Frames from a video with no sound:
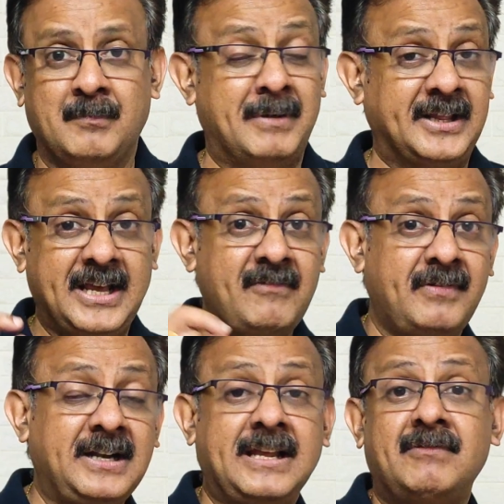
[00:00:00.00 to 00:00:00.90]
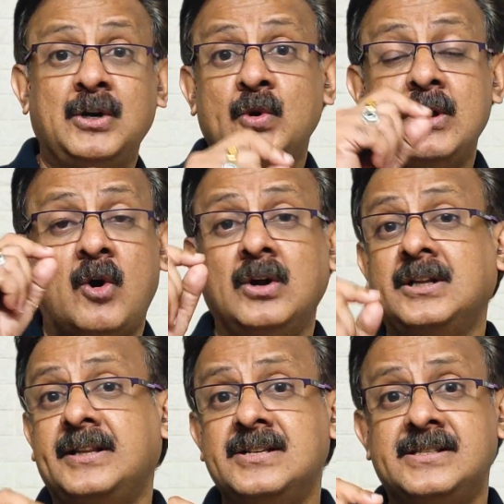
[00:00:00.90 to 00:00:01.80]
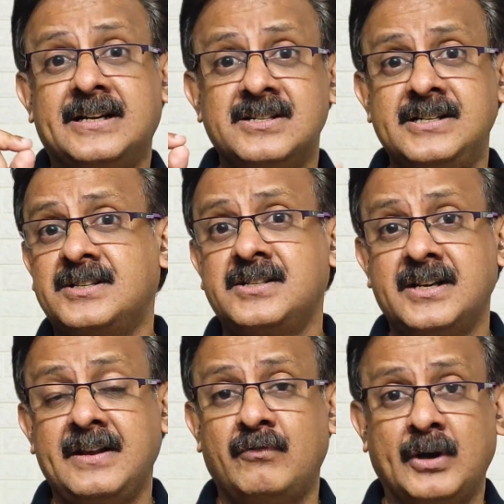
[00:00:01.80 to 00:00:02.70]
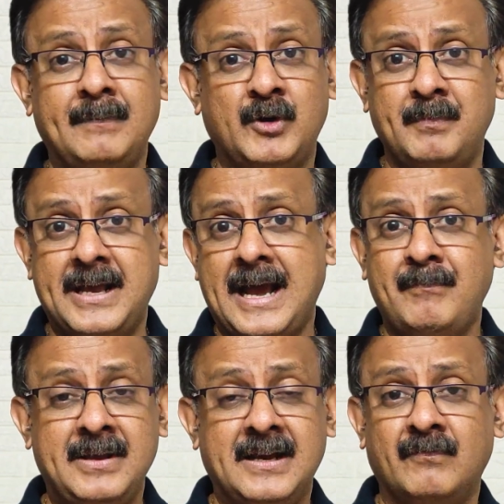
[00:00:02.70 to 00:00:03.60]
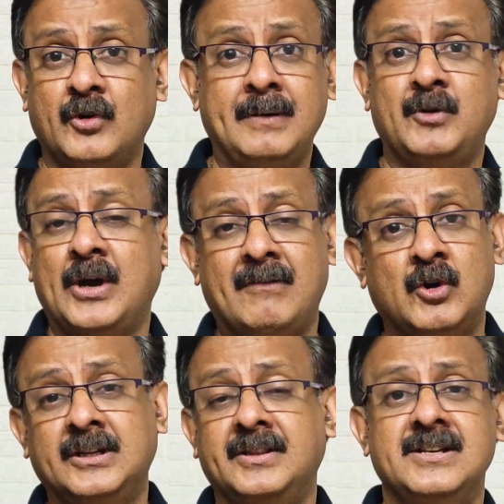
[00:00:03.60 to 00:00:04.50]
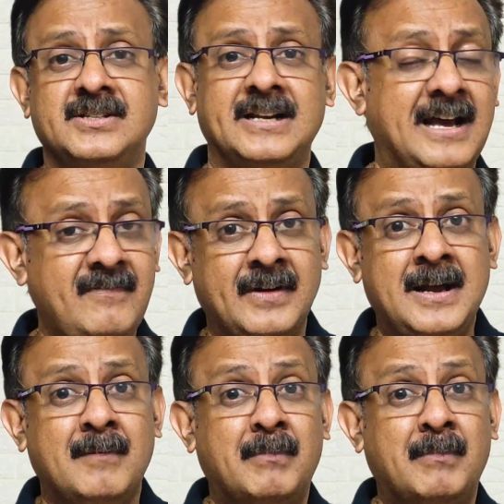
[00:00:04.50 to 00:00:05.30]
But they felt they were doing all the things that is necessary for him to be happy and for him to have all the things in life.